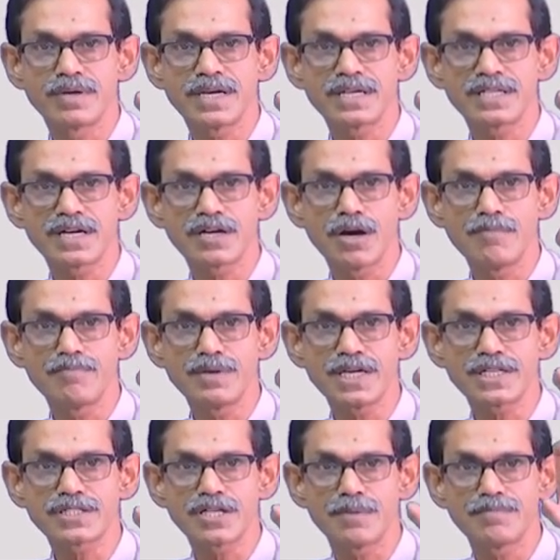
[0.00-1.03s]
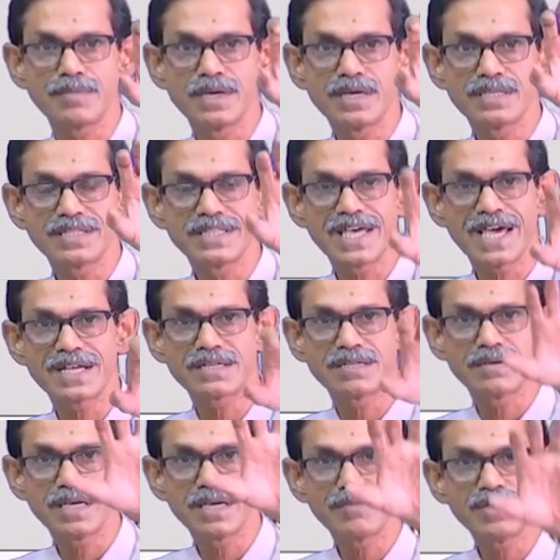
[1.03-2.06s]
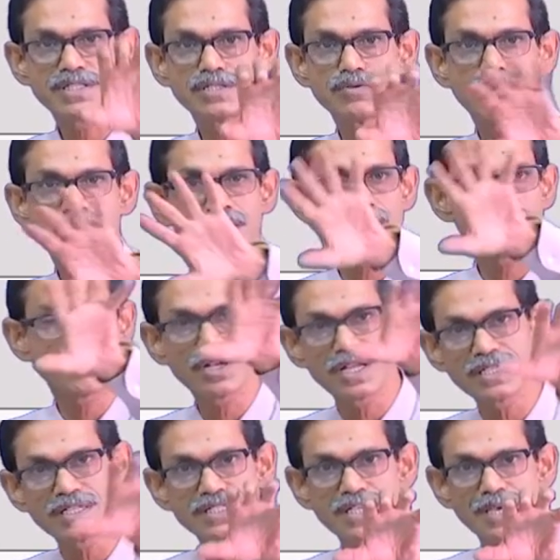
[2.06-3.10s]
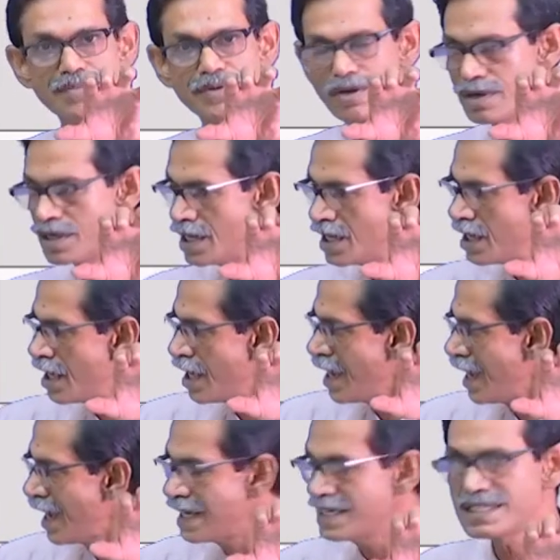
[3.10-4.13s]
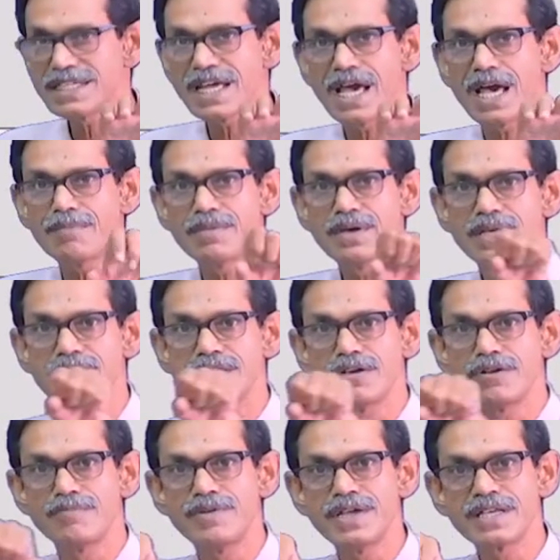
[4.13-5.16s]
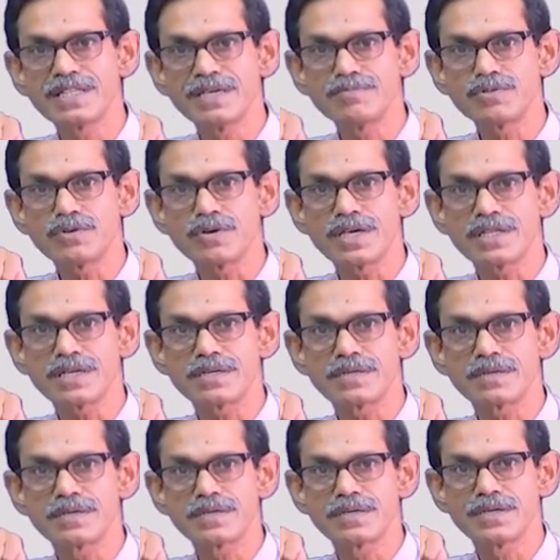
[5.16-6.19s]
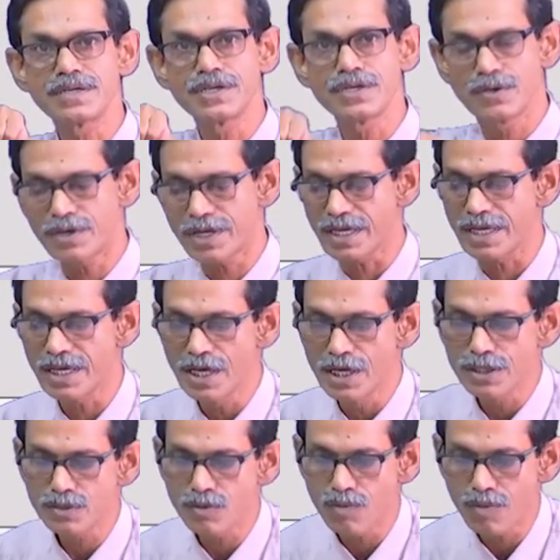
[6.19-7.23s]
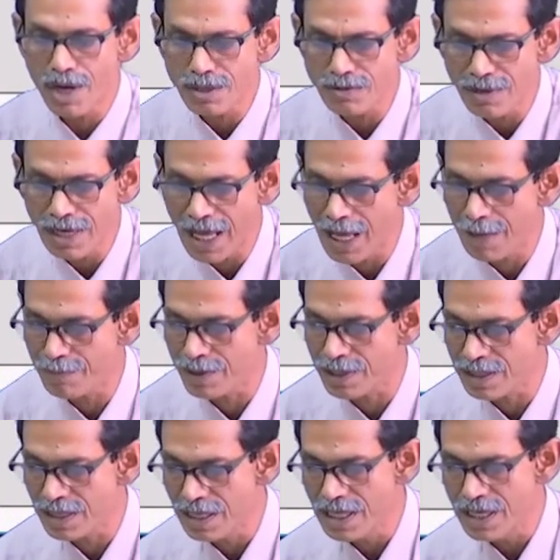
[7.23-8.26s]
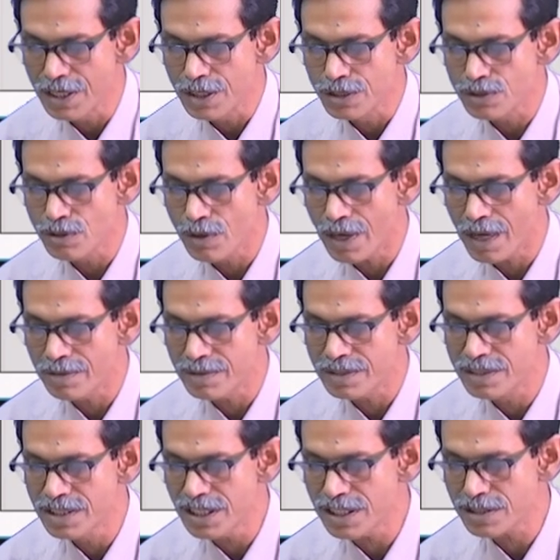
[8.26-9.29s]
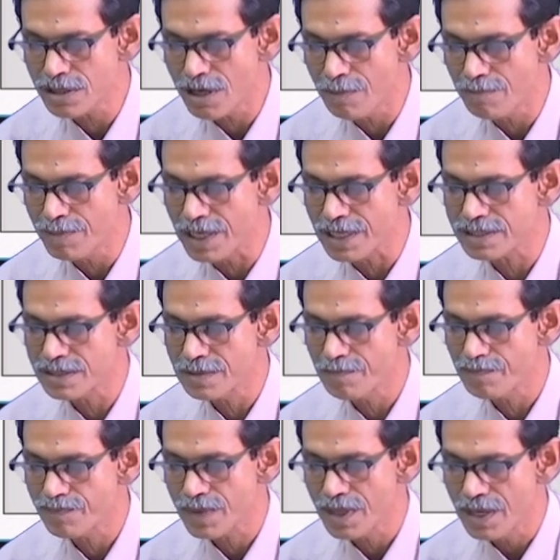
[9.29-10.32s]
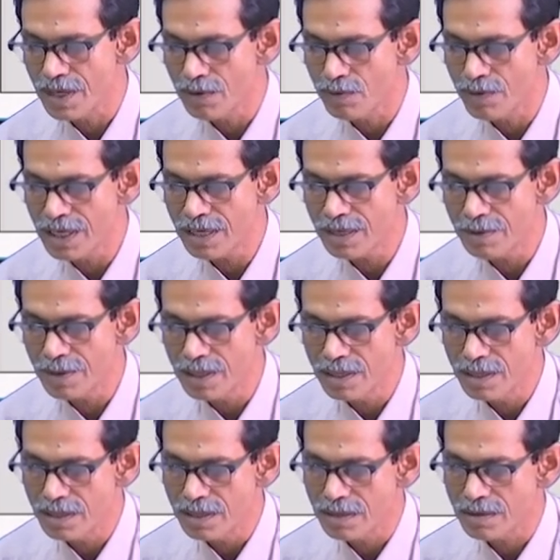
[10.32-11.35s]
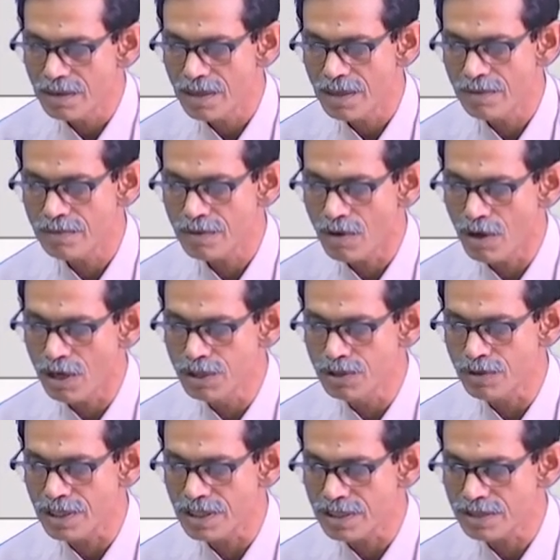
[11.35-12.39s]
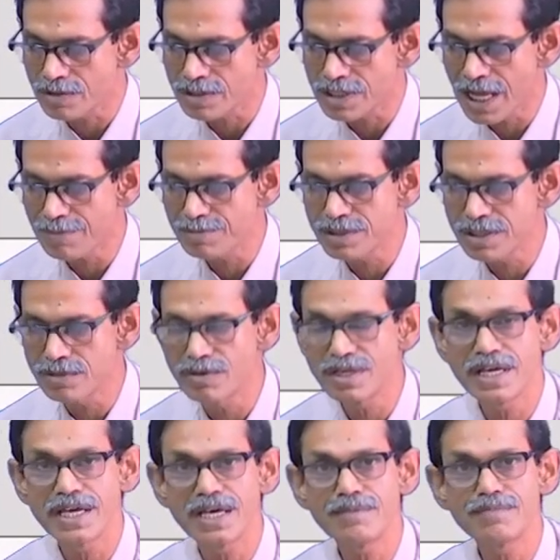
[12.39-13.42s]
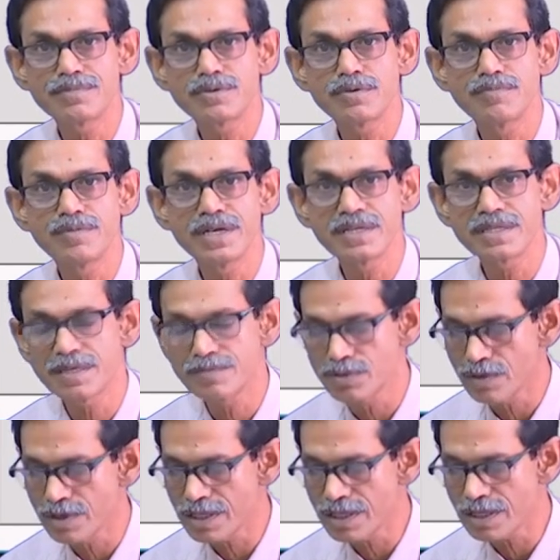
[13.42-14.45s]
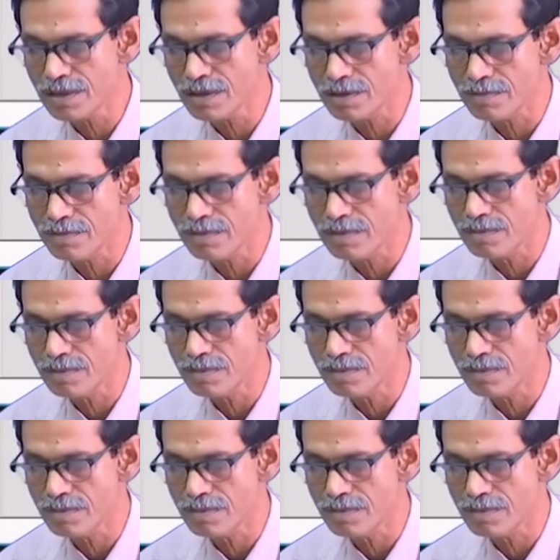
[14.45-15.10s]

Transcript: get the complex of that MHC1 and all other chaperone and TAP, they will bring them together. Okay. So, what will happen? So, this complex will all together. So, tapsin will help to bring them together or